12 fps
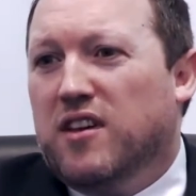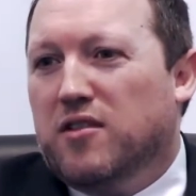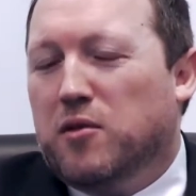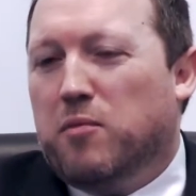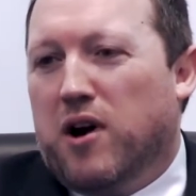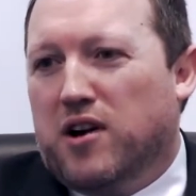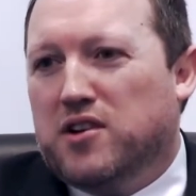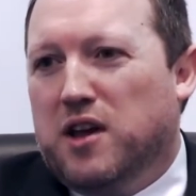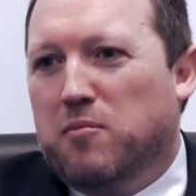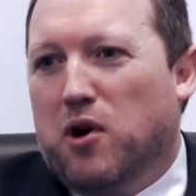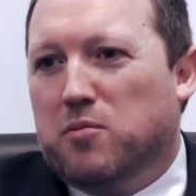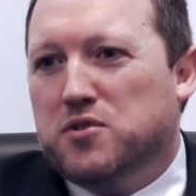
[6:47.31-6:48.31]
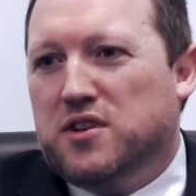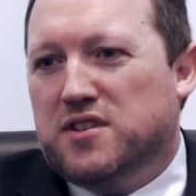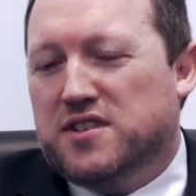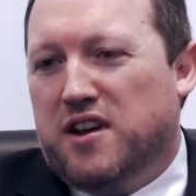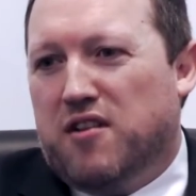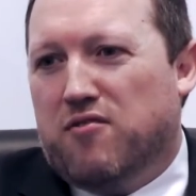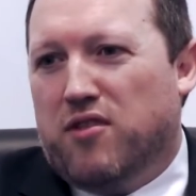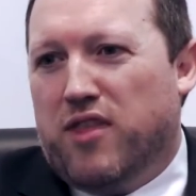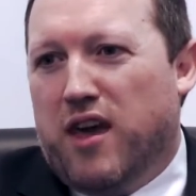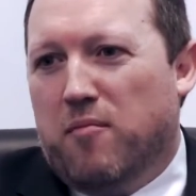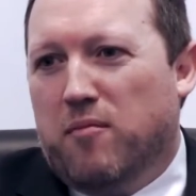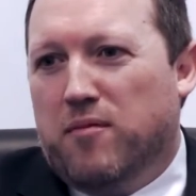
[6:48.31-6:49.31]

the part-time option is there for them.